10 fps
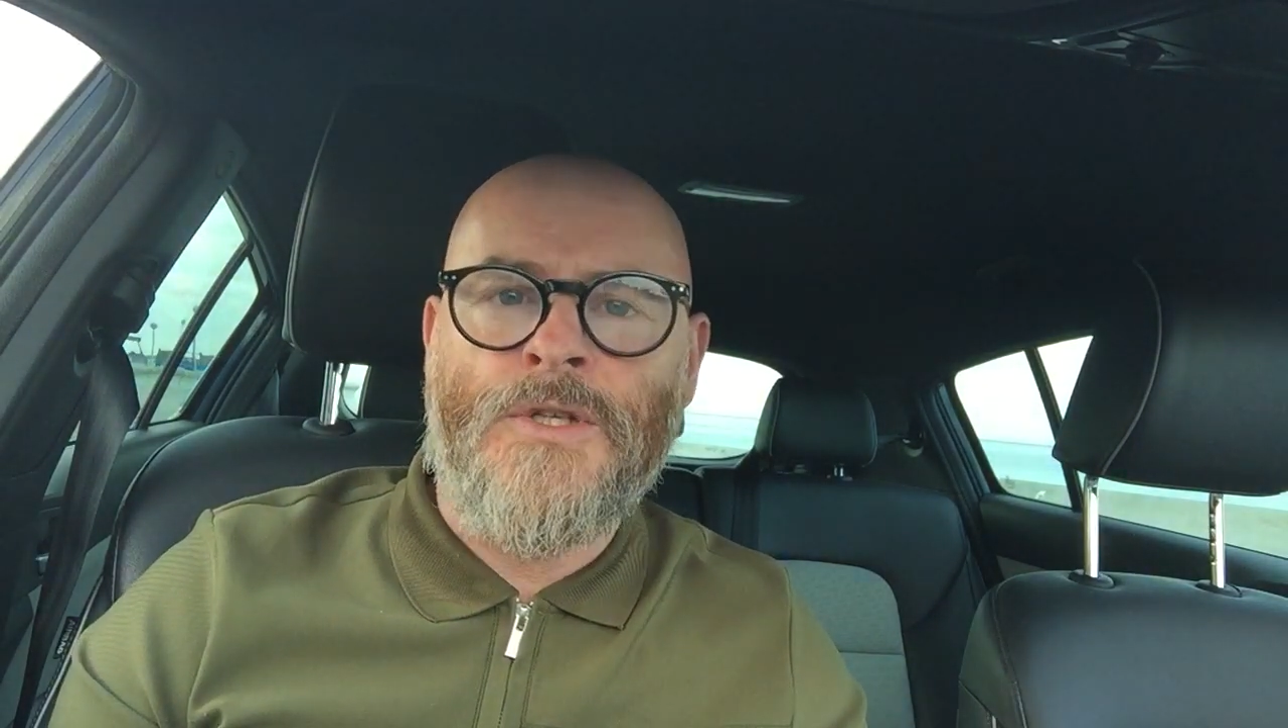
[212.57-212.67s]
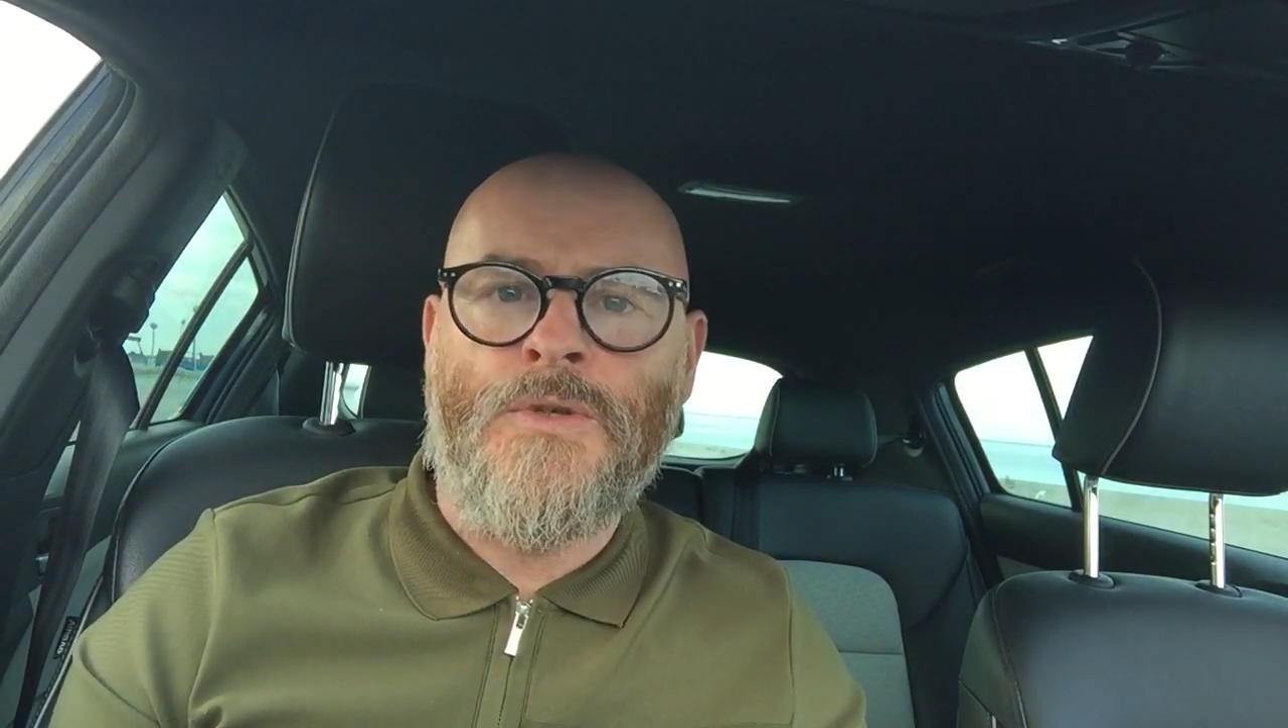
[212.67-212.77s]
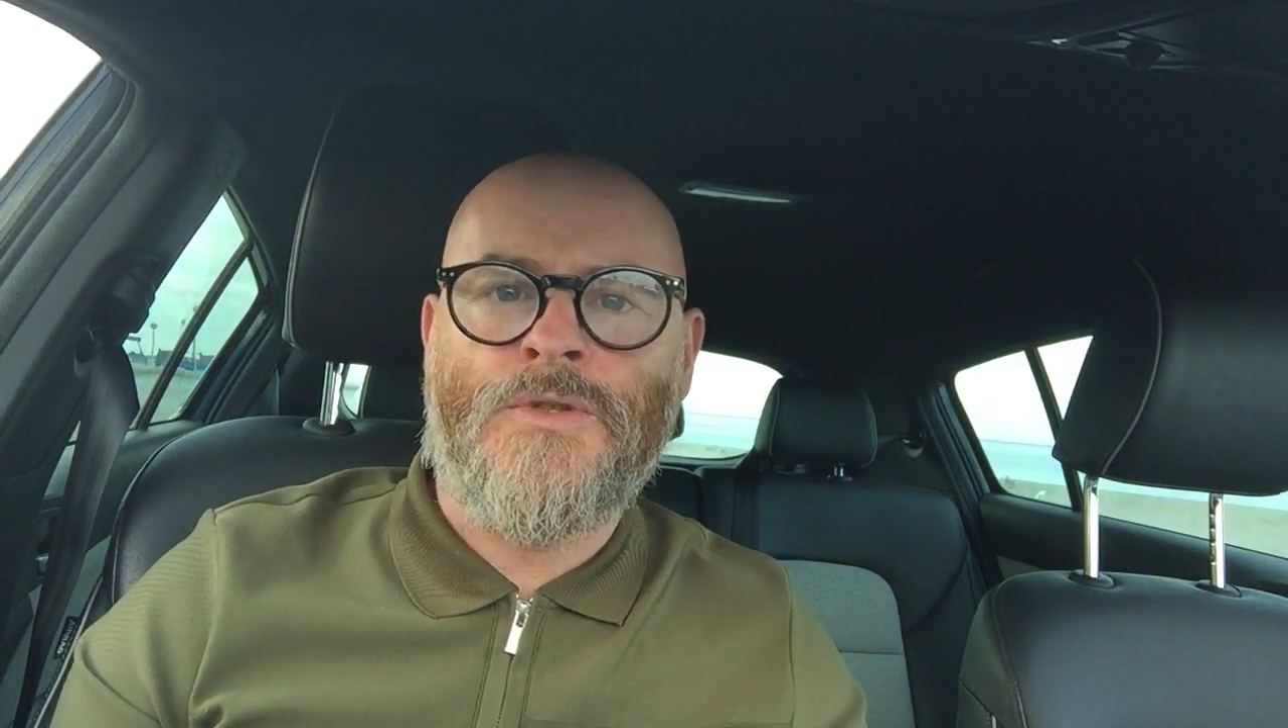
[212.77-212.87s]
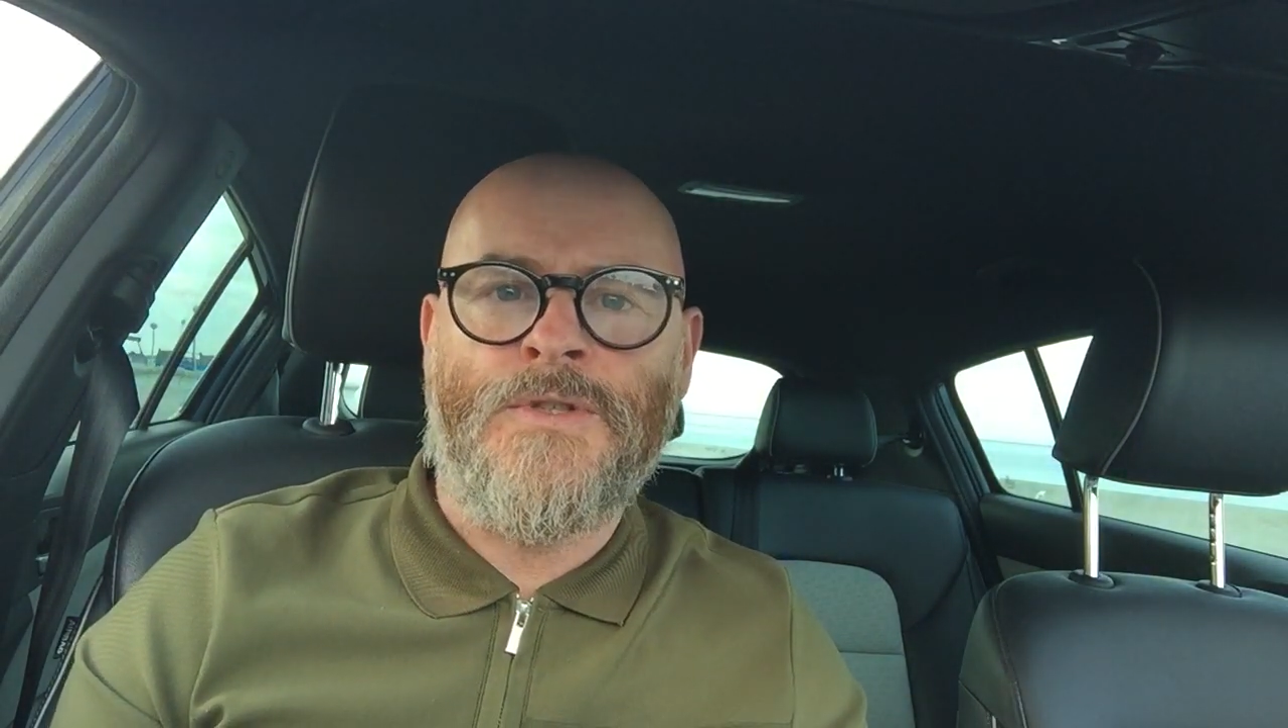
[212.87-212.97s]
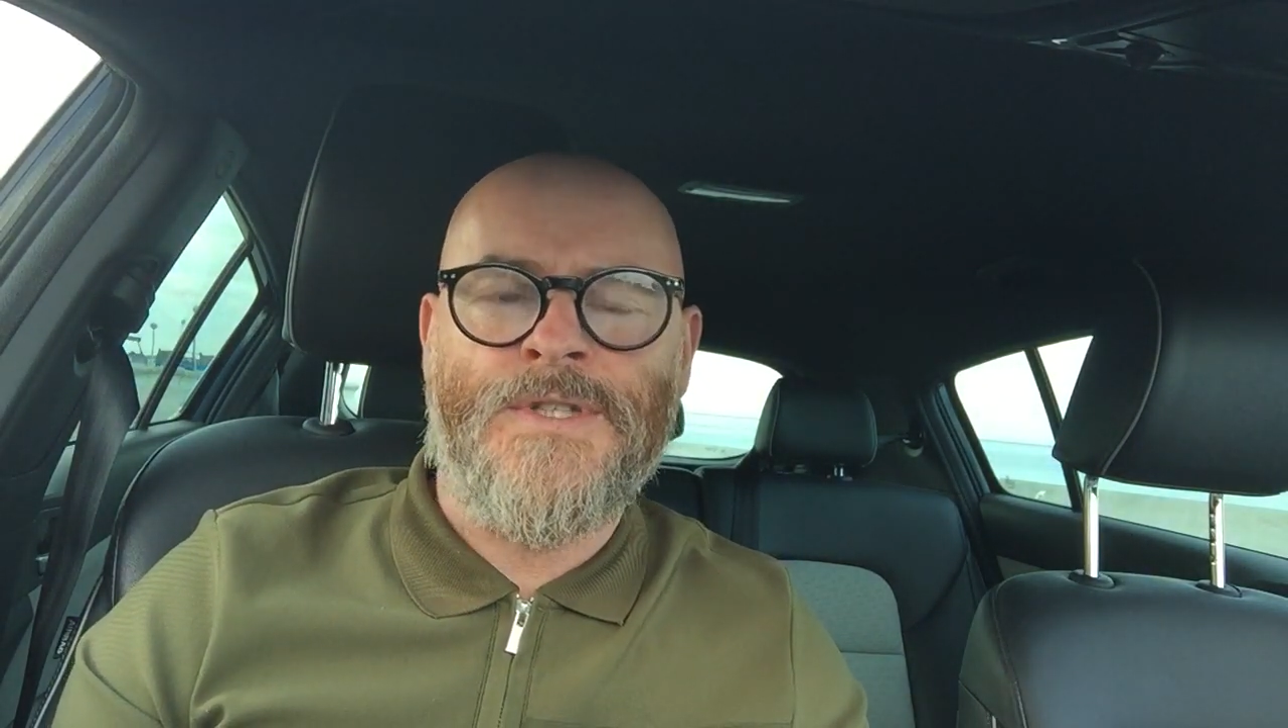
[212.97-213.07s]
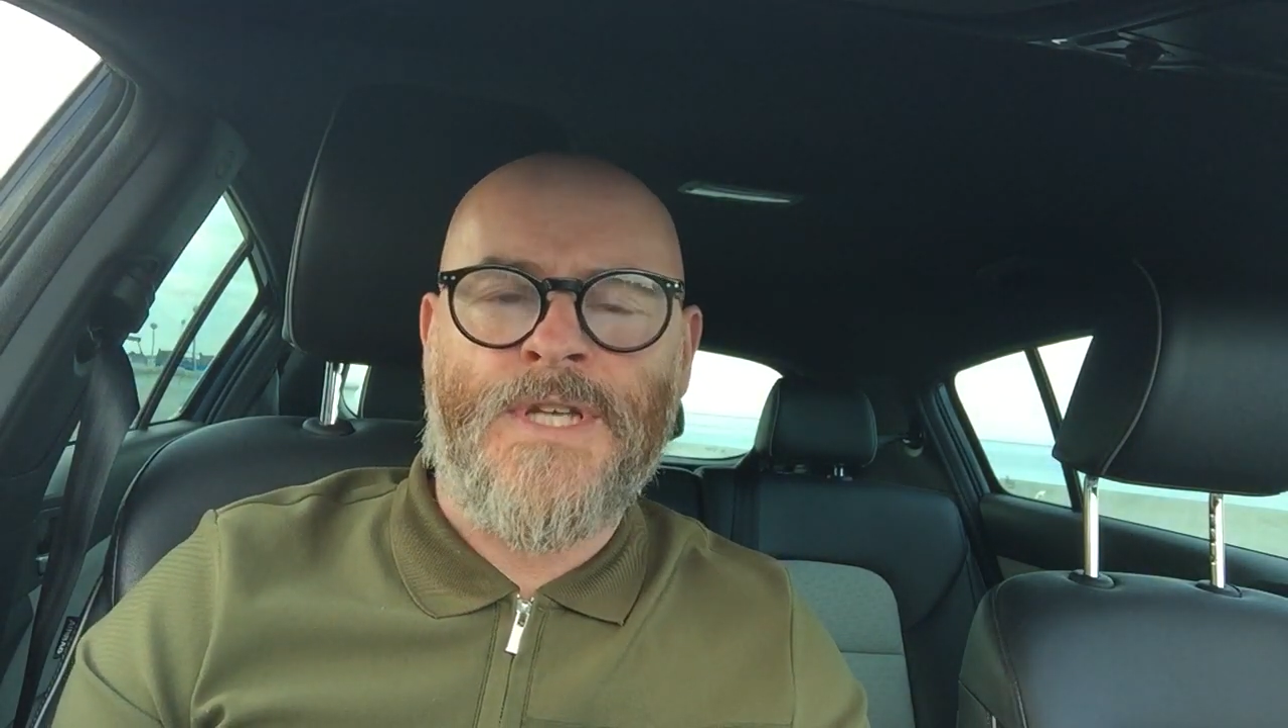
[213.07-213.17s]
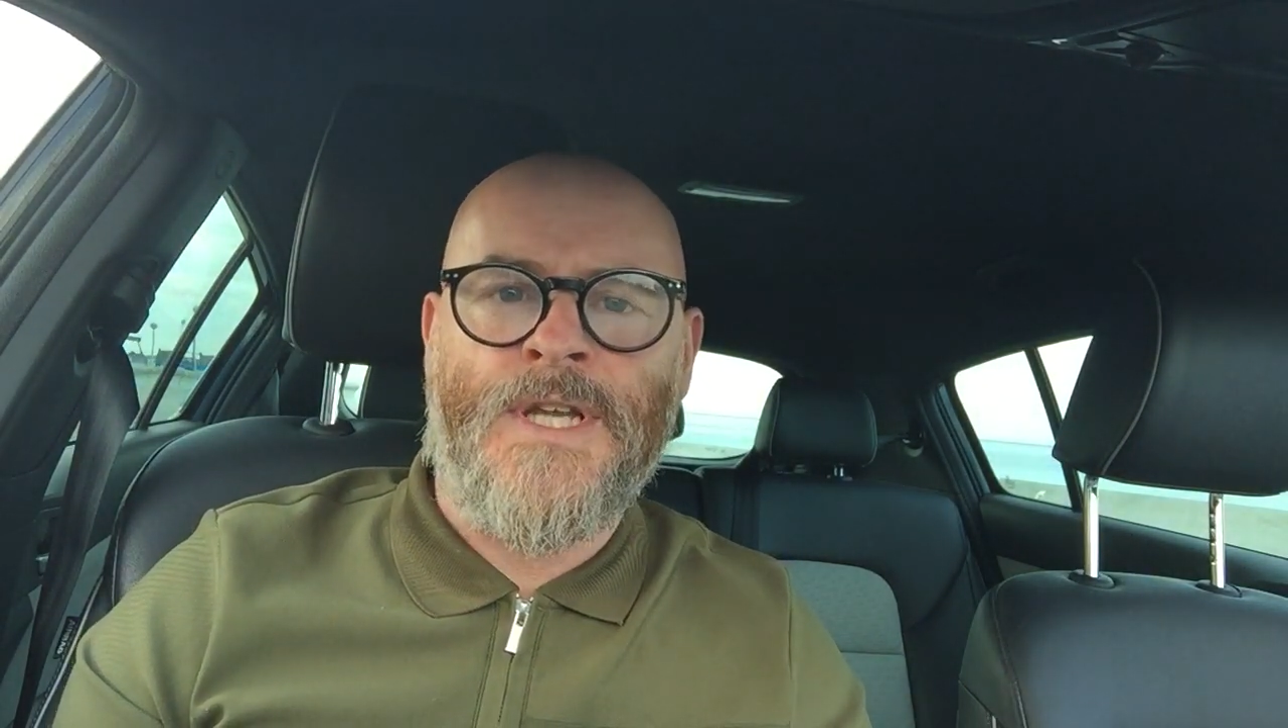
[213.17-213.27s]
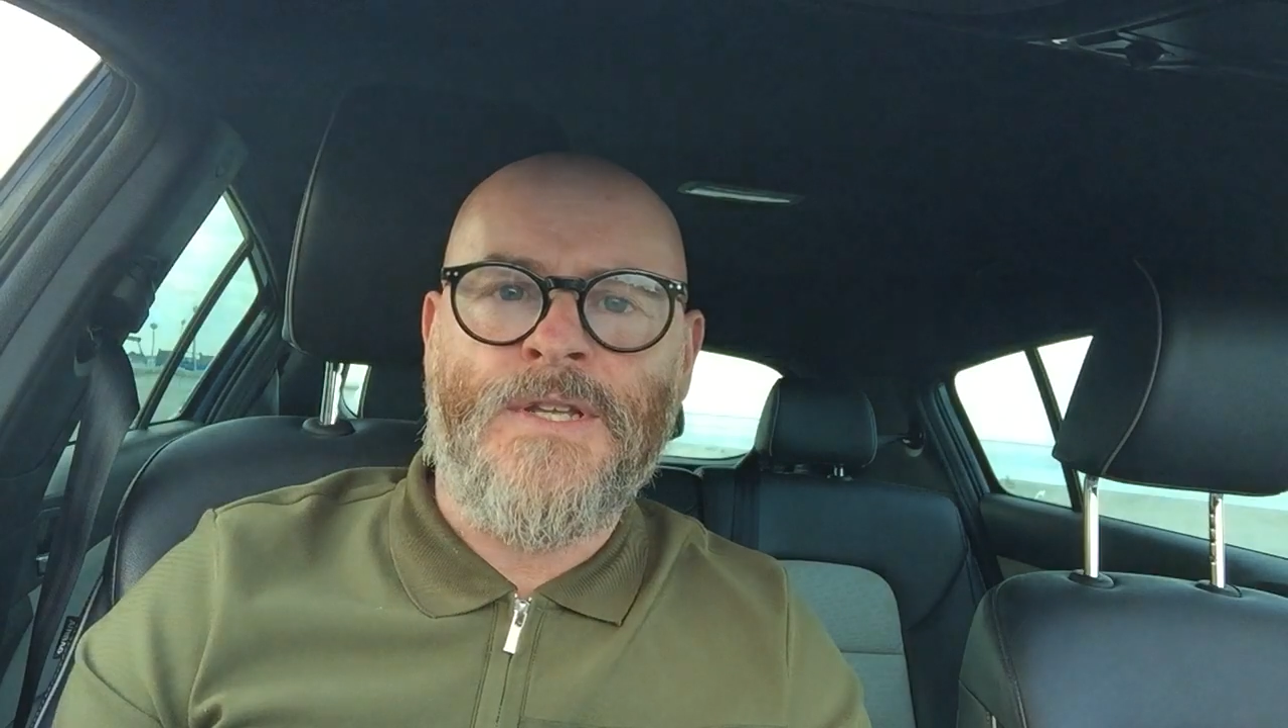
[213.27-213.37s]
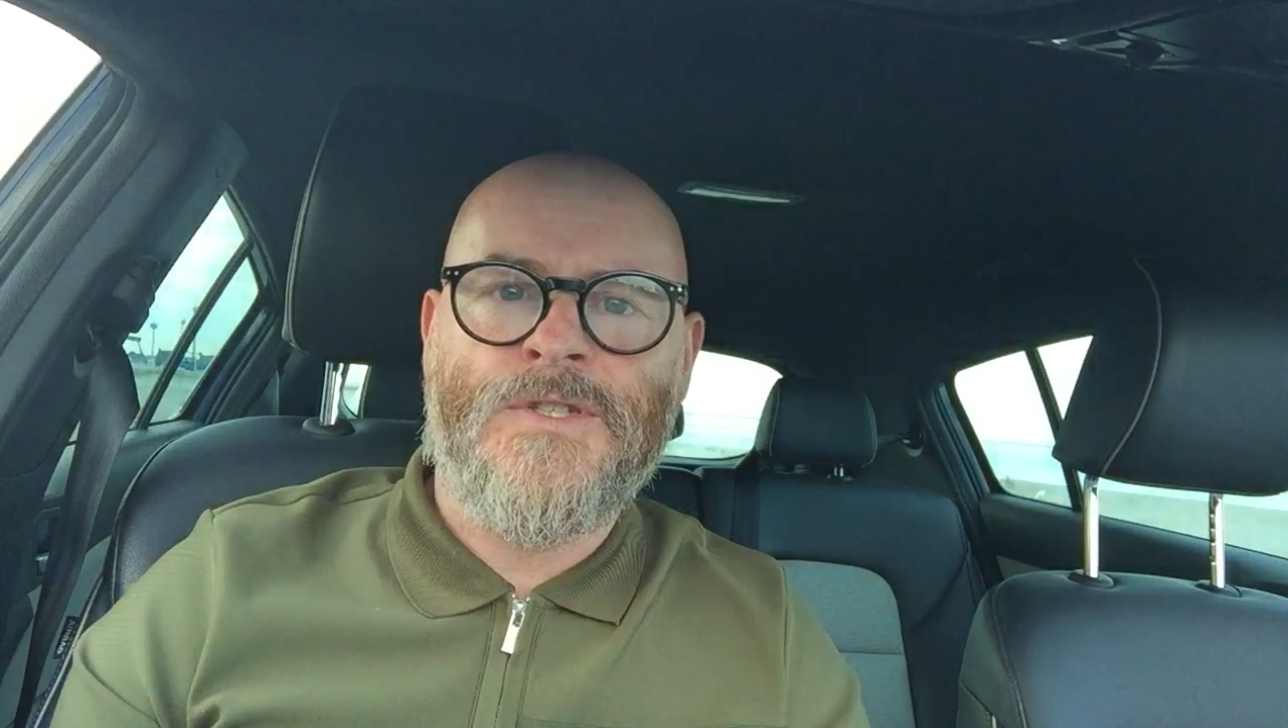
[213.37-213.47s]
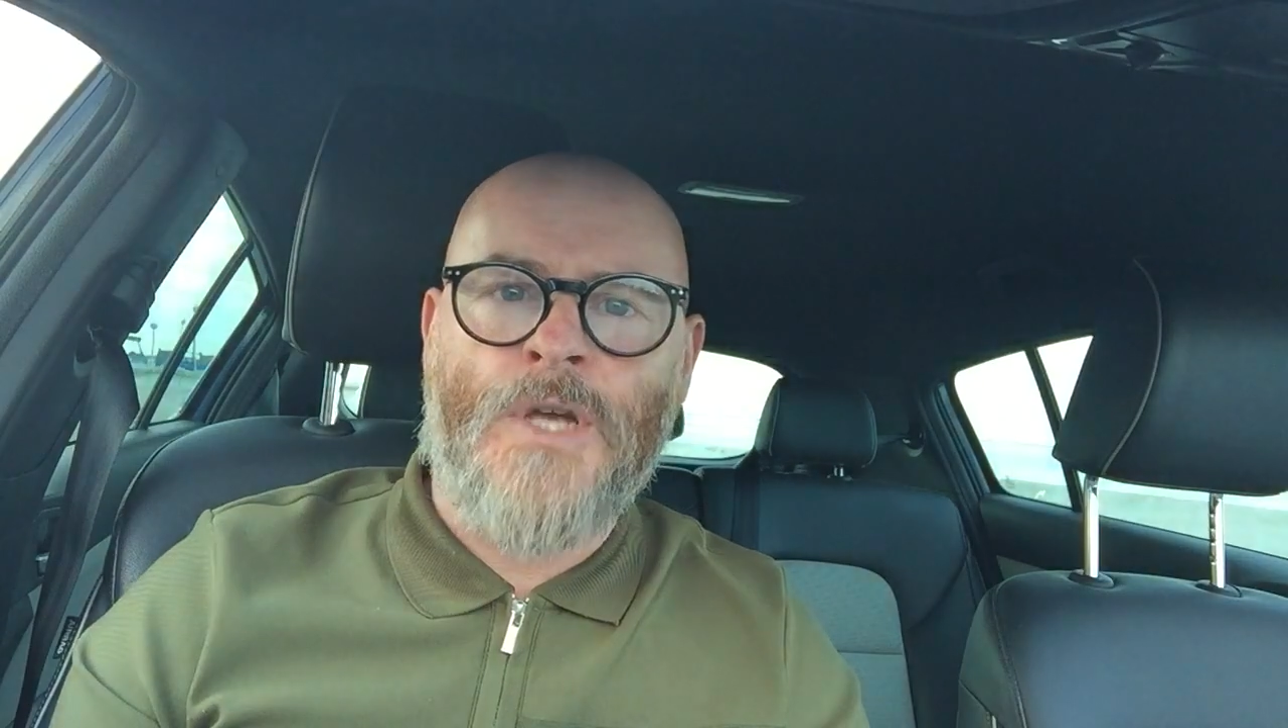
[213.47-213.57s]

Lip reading: nutrients in it.